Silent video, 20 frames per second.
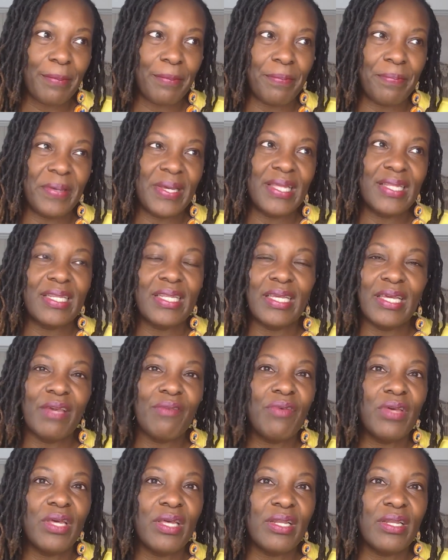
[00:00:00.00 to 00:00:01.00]
been
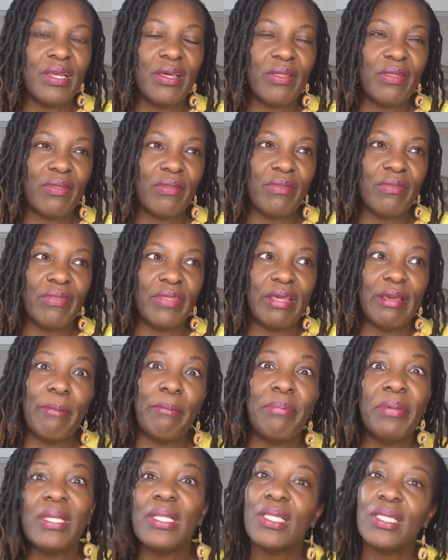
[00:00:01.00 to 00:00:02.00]
given the
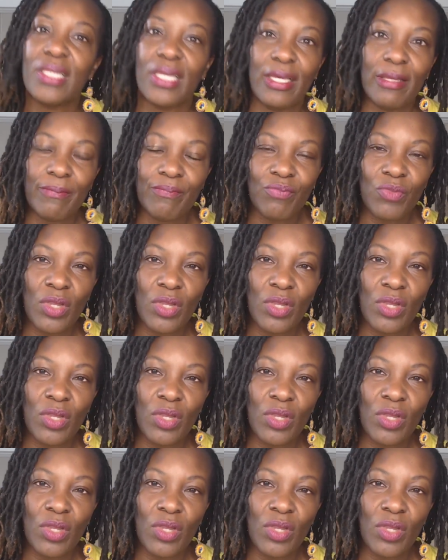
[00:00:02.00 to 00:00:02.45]
ability